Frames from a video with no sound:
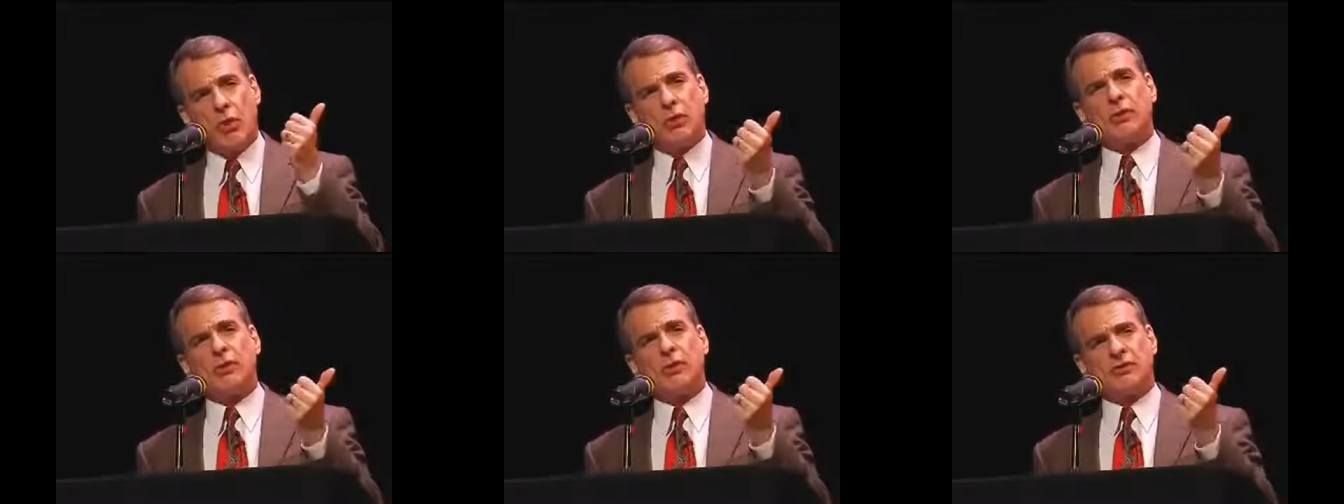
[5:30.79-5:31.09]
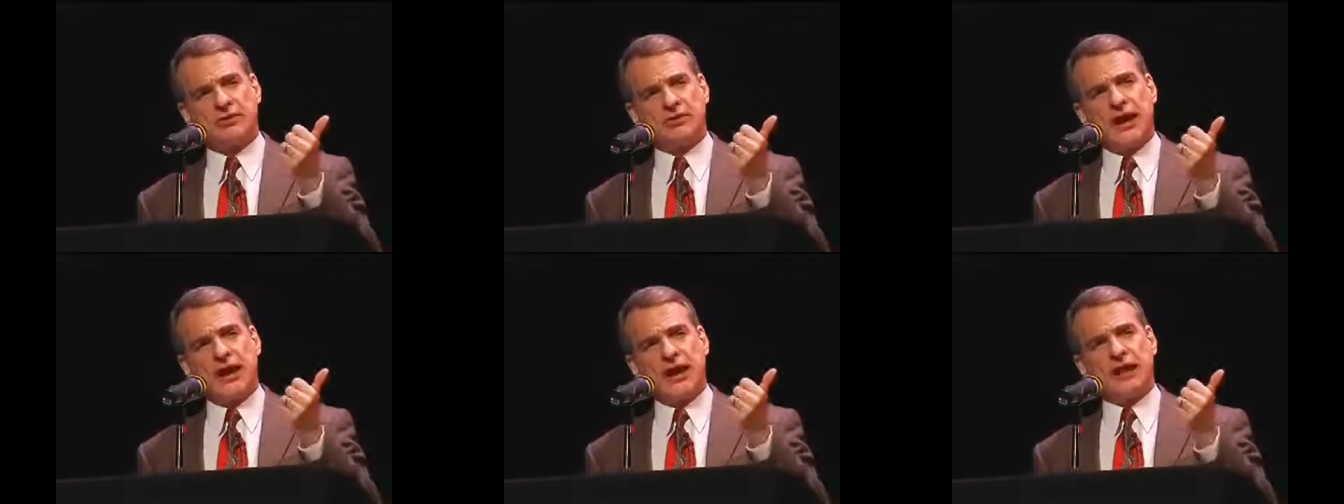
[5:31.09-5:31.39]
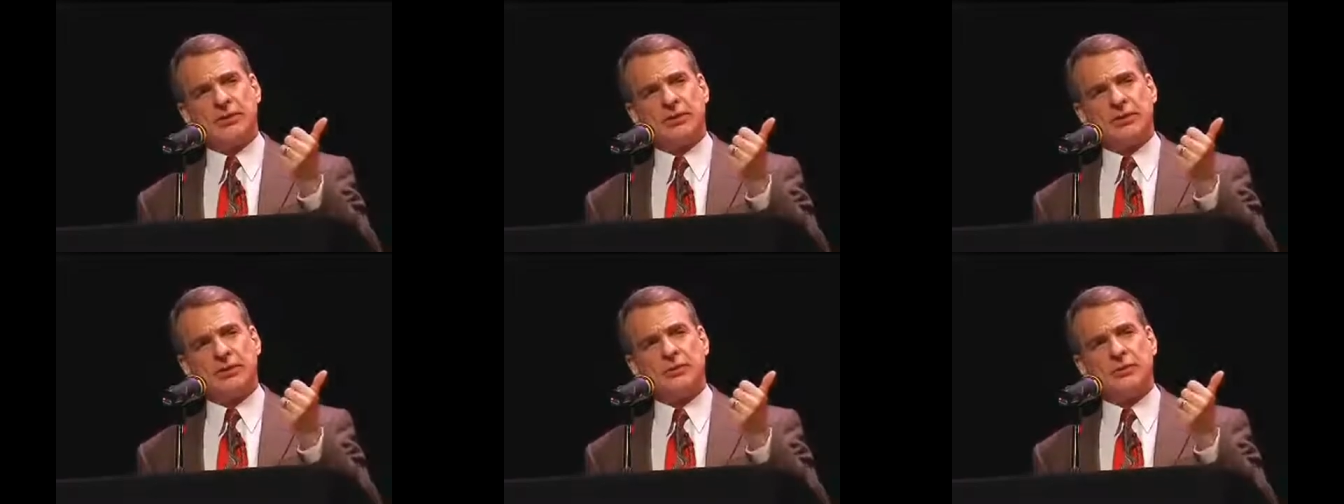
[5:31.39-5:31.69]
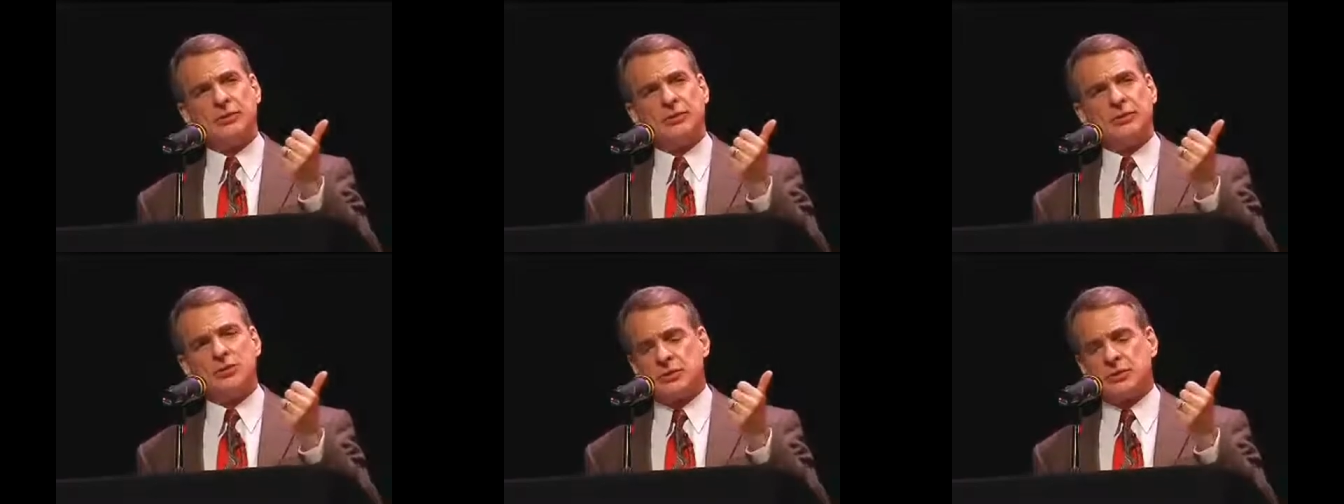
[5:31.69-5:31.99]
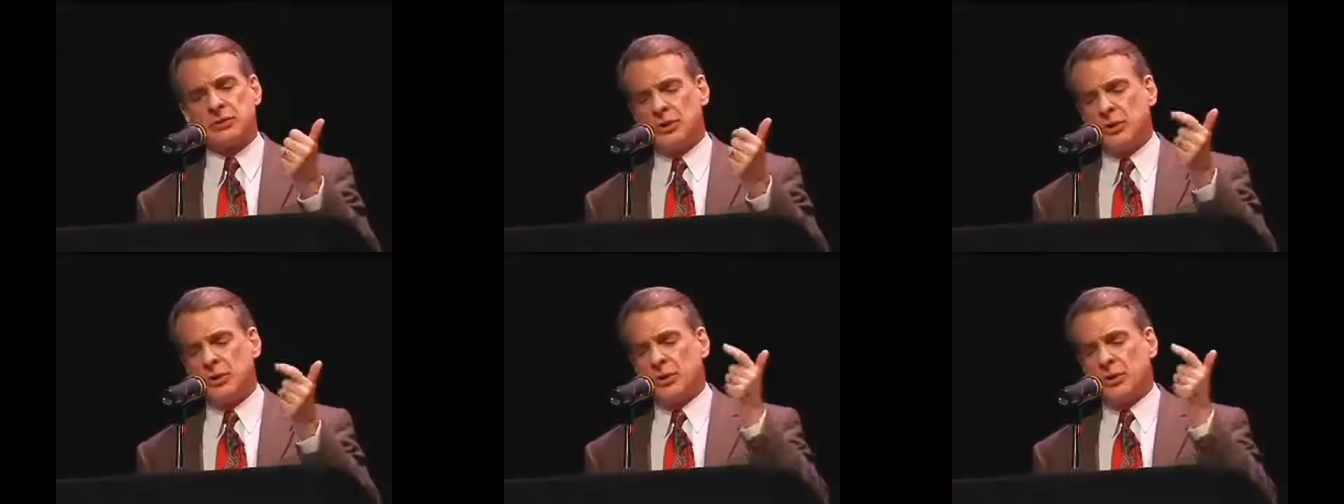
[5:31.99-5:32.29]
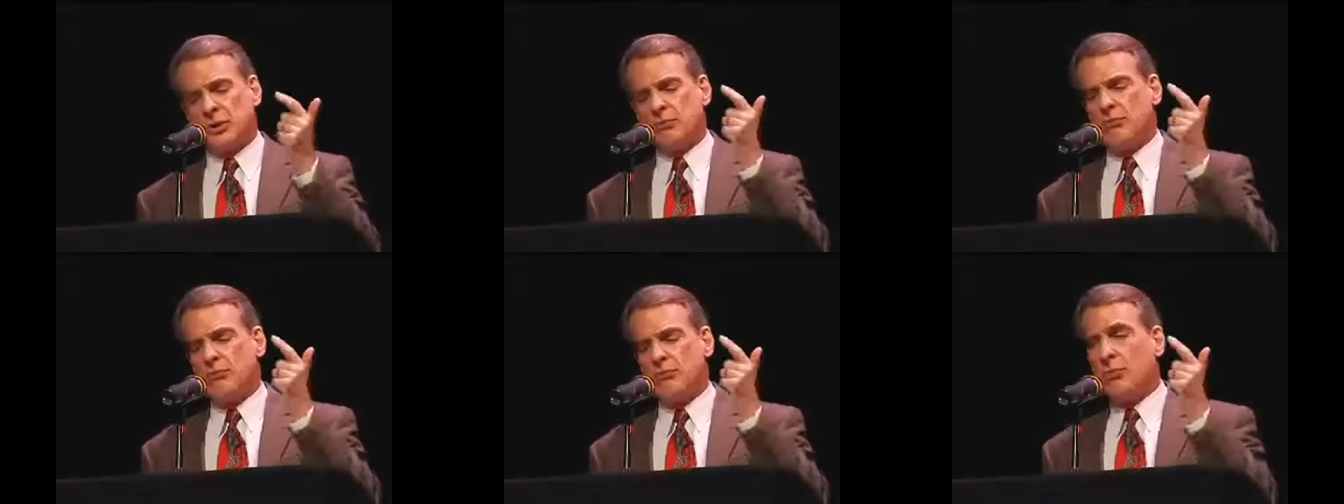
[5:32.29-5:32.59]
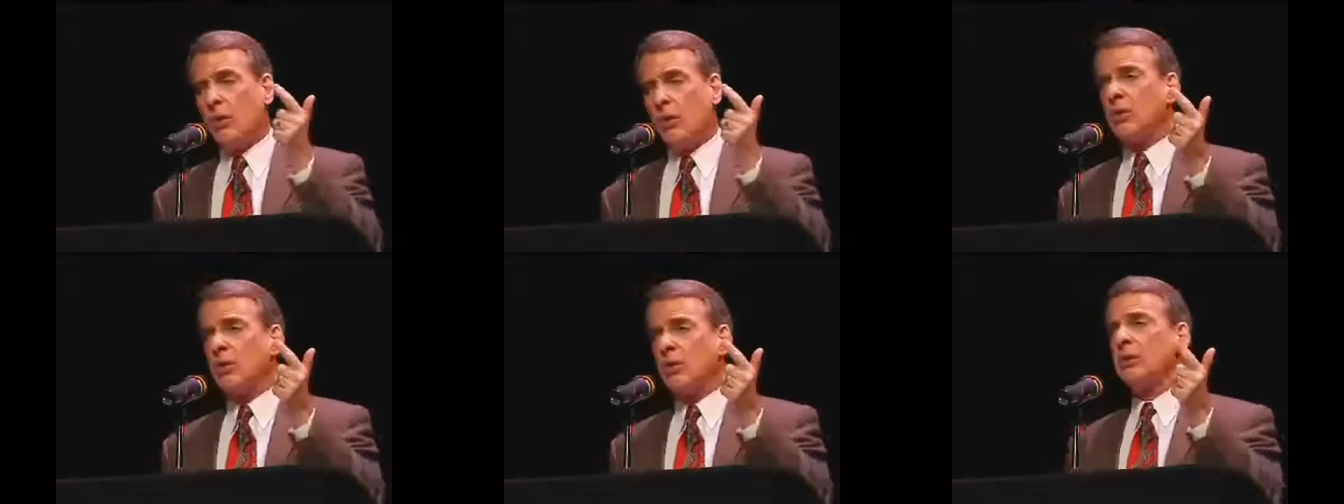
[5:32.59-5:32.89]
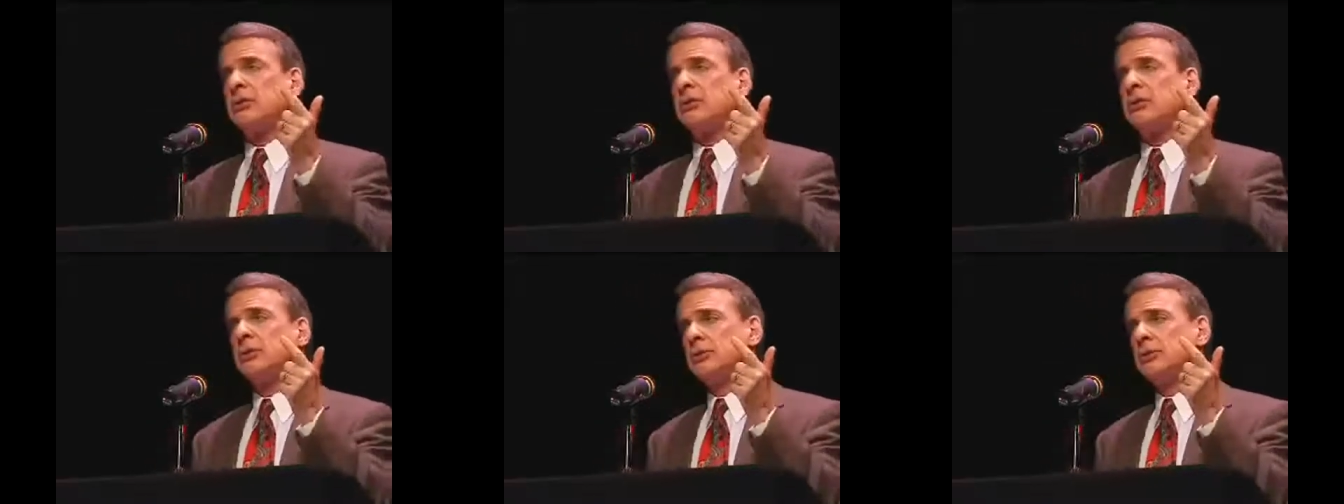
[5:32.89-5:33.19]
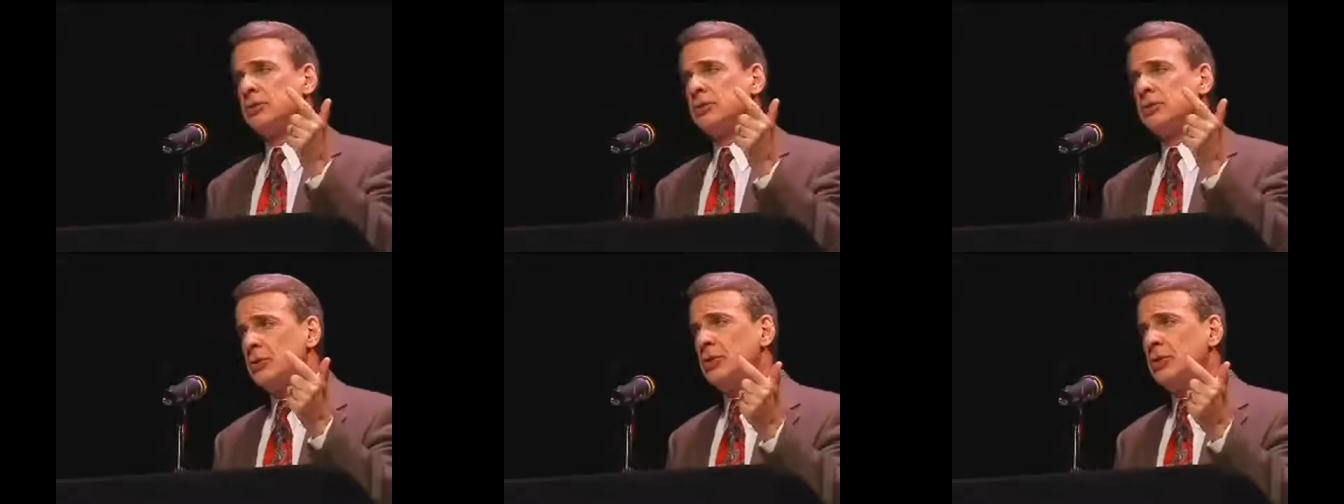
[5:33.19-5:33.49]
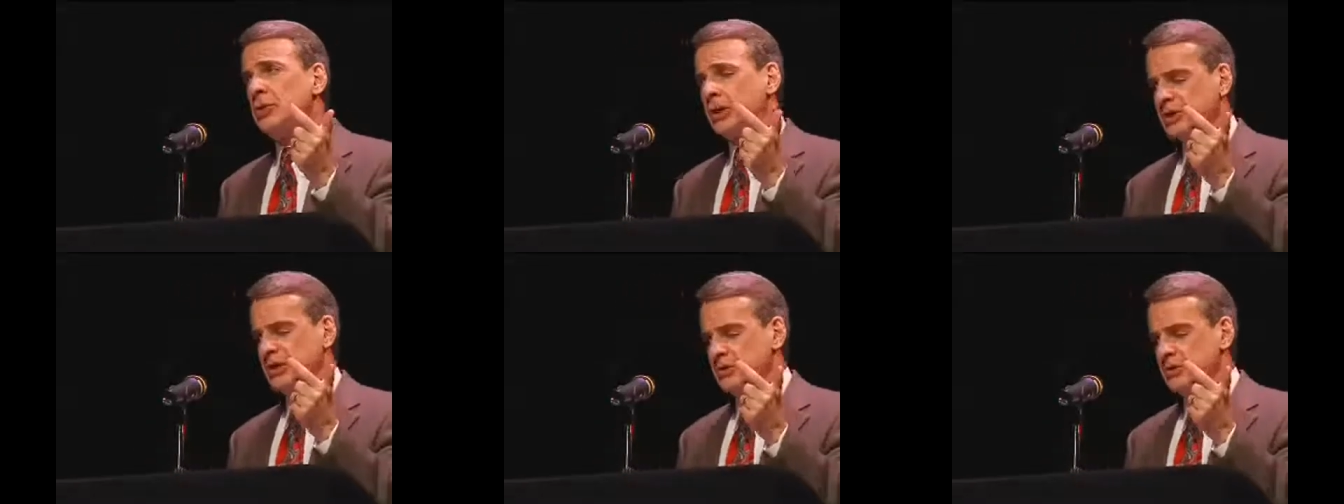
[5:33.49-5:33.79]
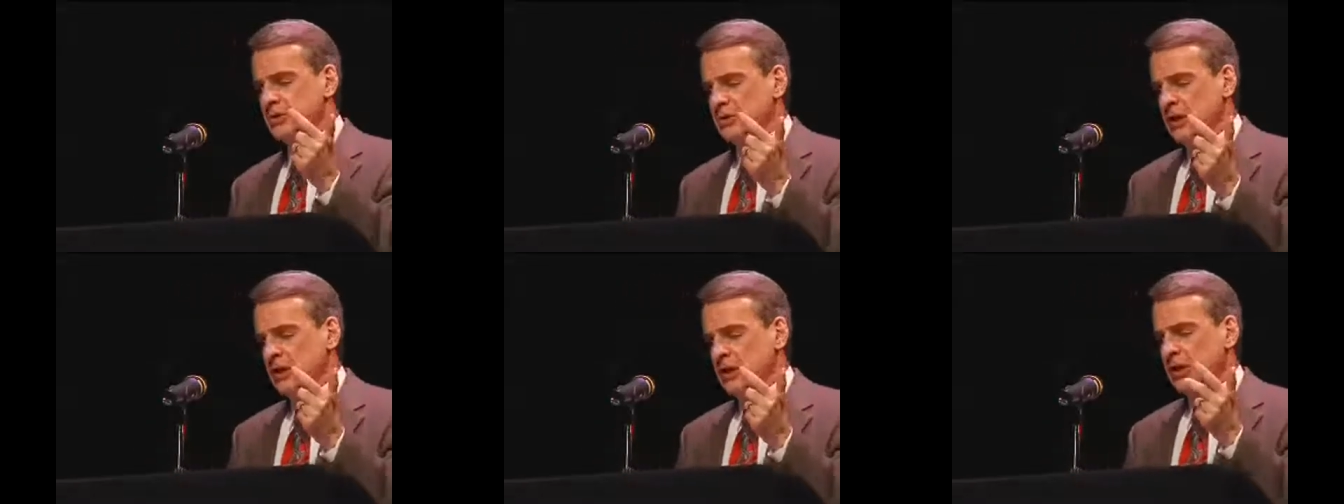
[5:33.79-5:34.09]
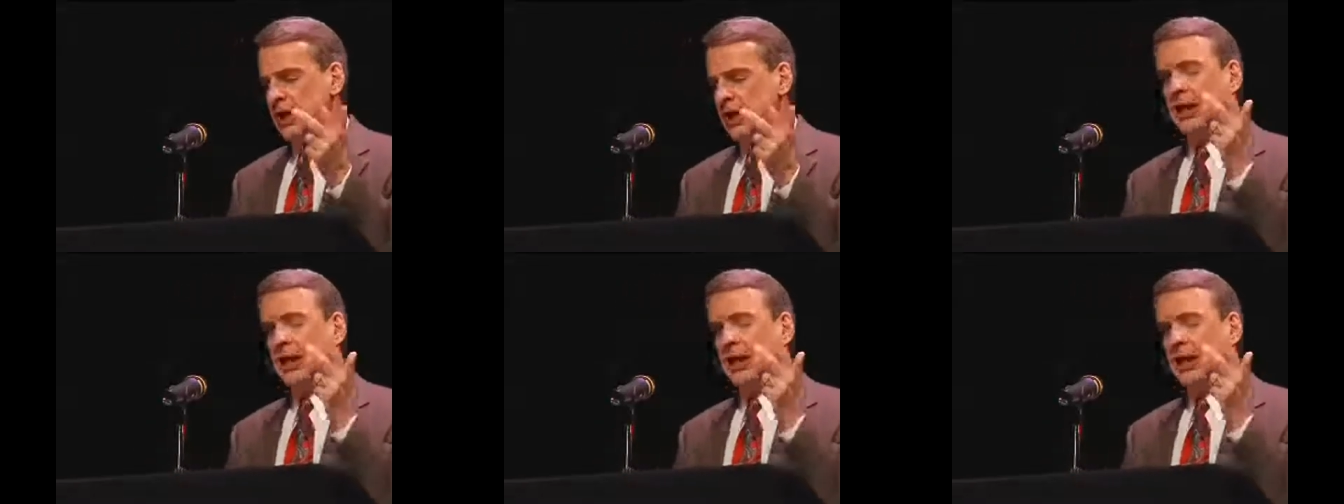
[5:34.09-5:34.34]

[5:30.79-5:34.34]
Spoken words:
moral values, moral duties,